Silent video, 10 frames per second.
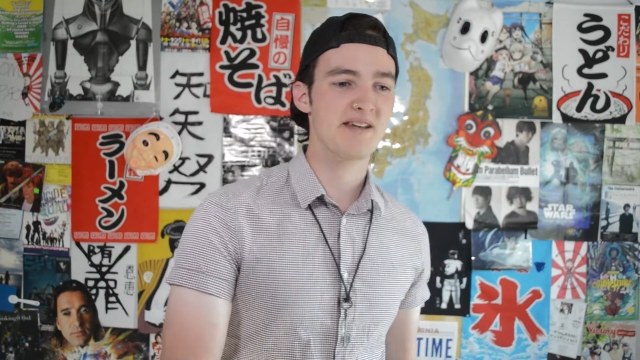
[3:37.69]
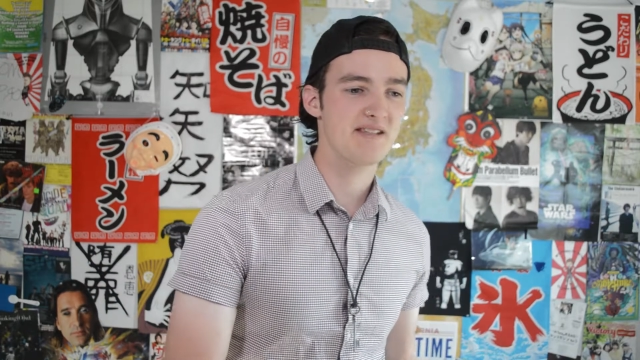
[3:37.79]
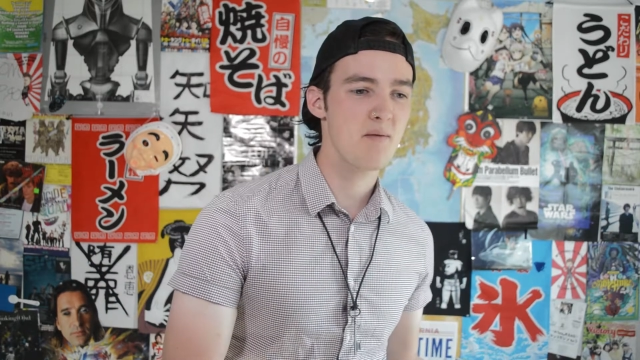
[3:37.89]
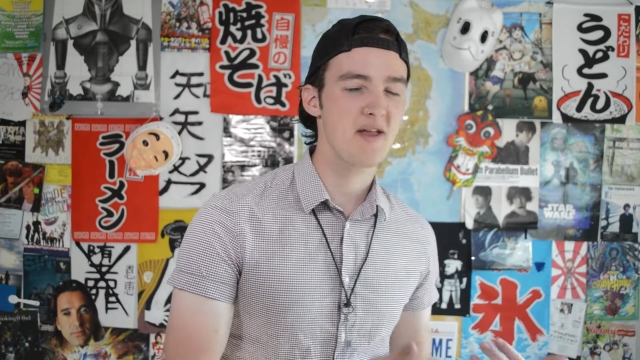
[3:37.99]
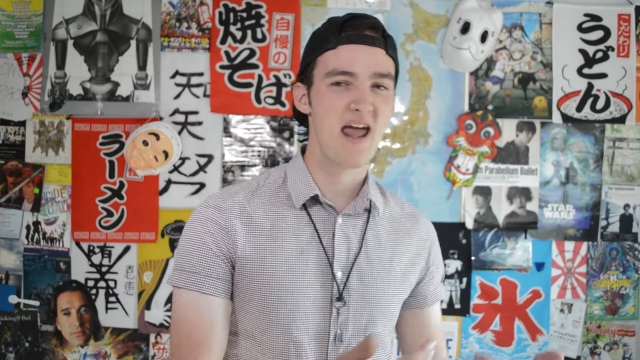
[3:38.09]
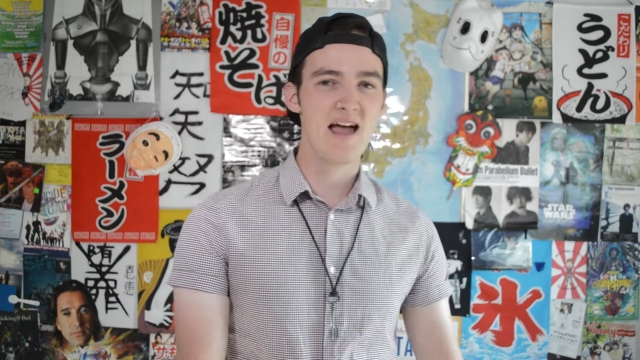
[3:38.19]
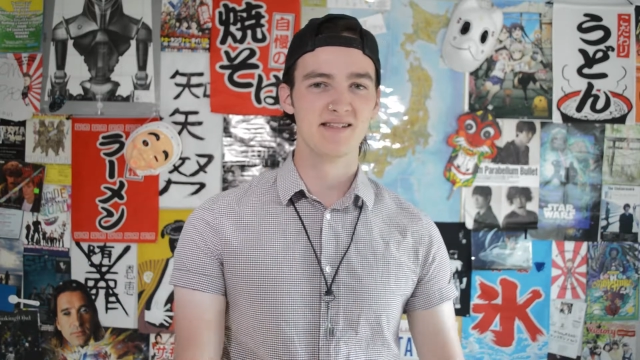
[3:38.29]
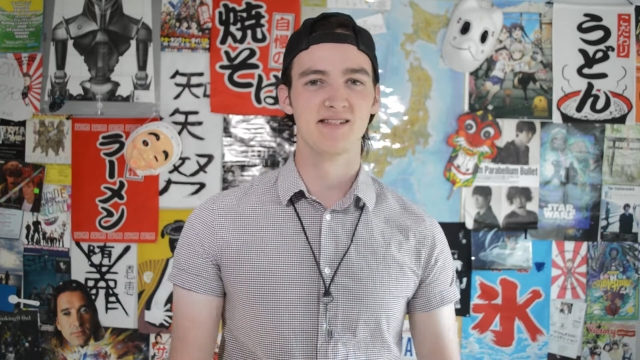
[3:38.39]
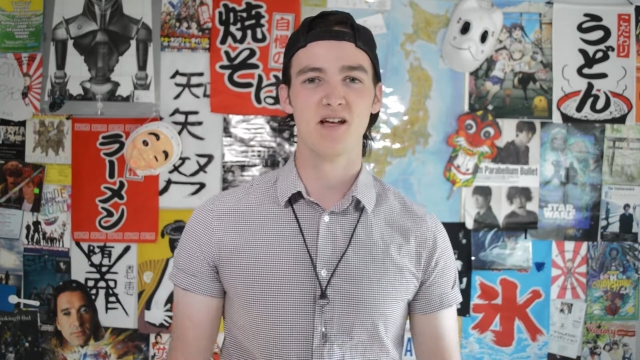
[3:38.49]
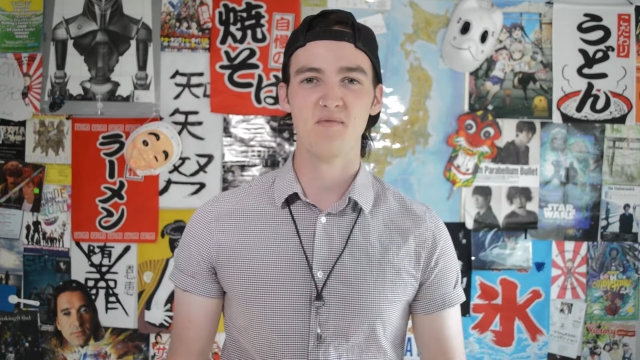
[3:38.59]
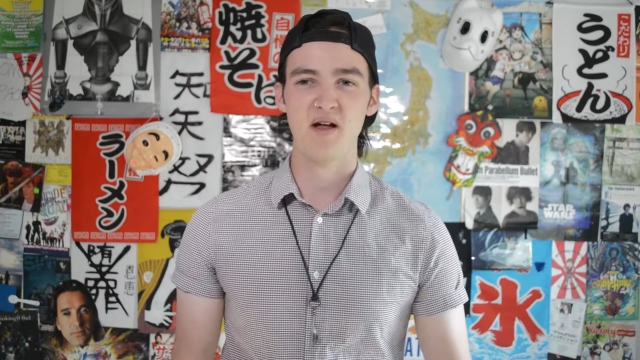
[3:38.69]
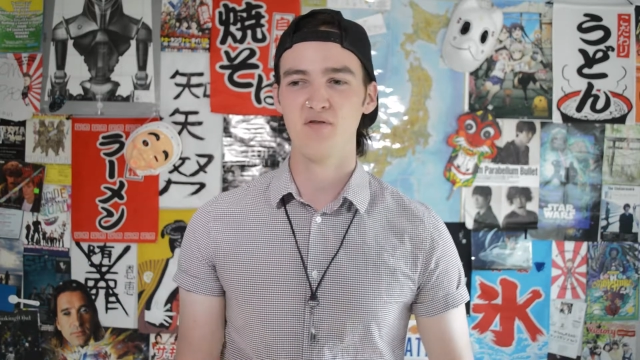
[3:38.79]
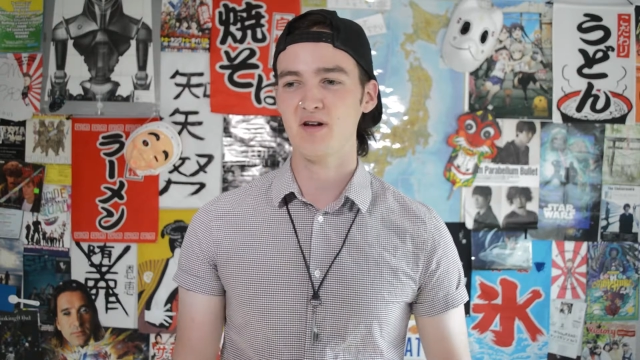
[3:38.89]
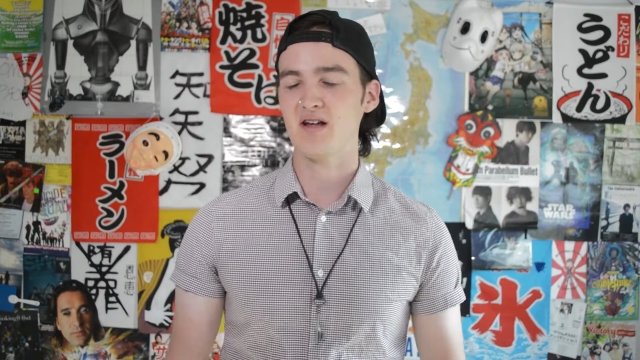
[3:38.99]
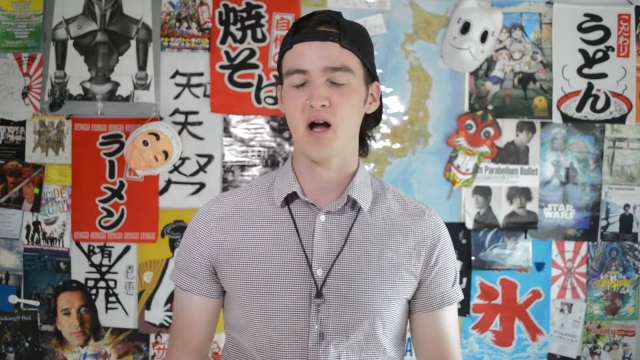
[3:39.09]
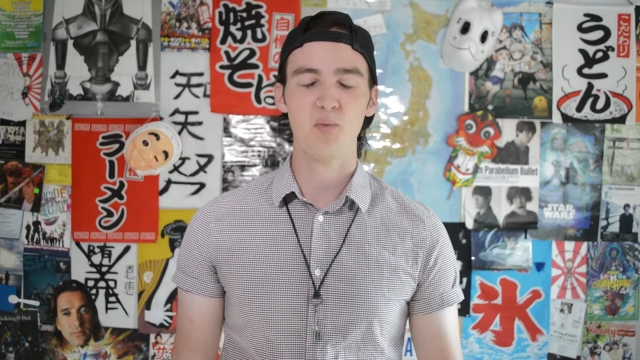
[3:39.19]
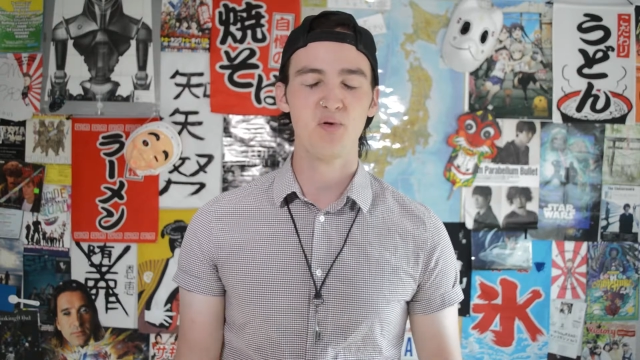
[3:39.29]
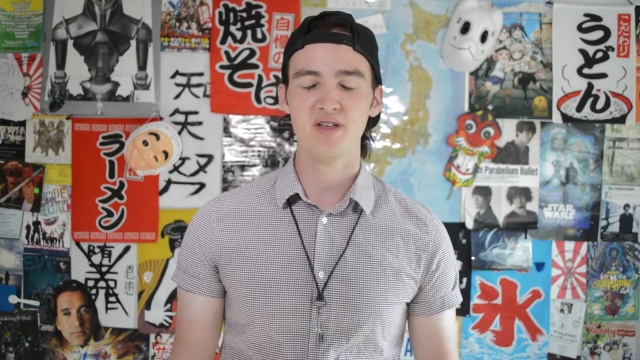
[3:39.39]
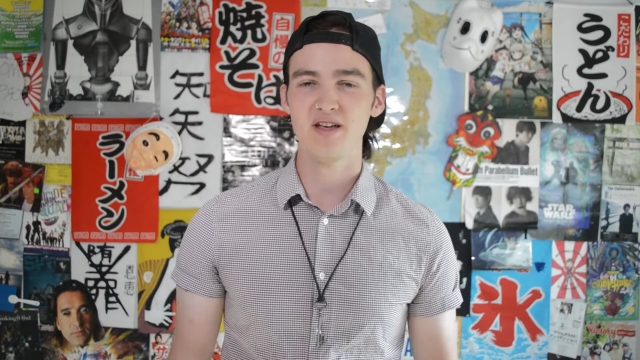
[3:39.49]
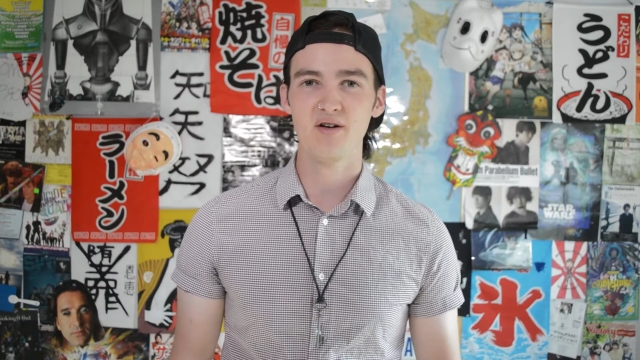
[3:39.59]
some and adds some every
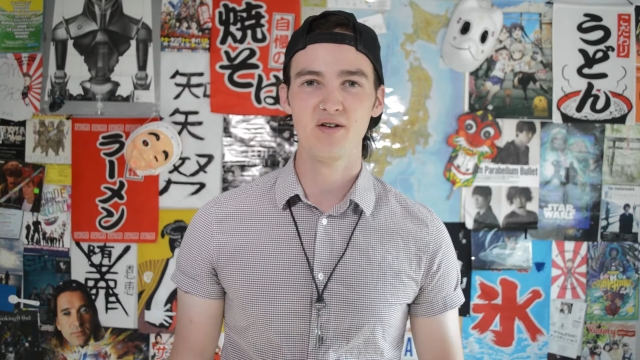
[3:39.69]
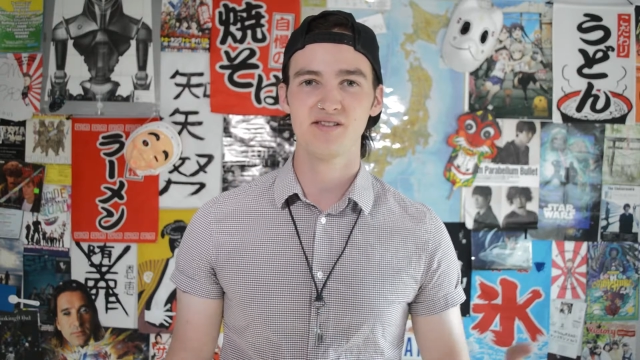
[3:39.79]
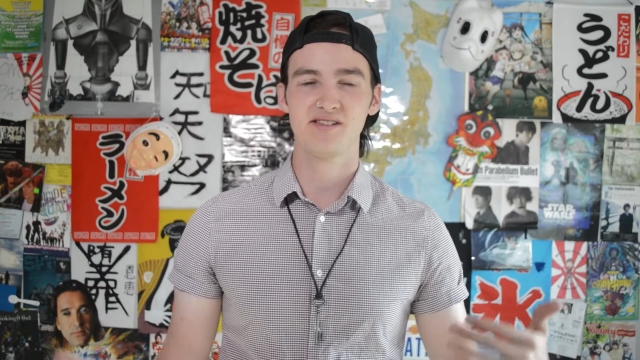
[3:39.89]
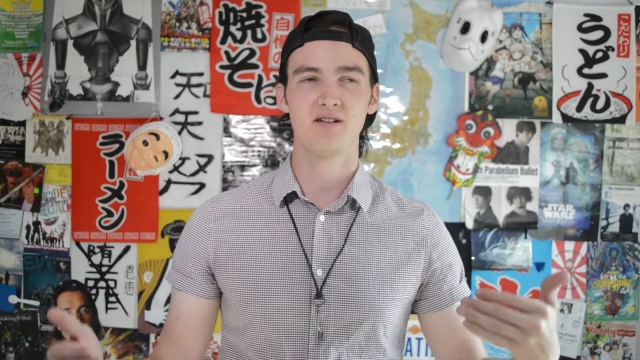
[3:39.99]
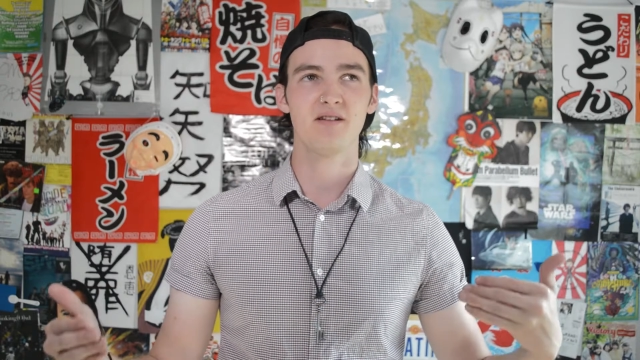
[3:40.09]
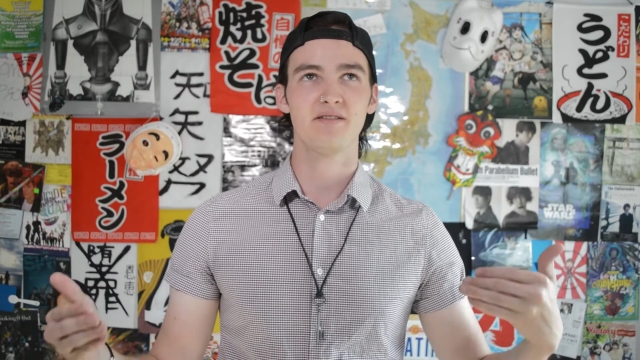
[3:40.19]
couple years to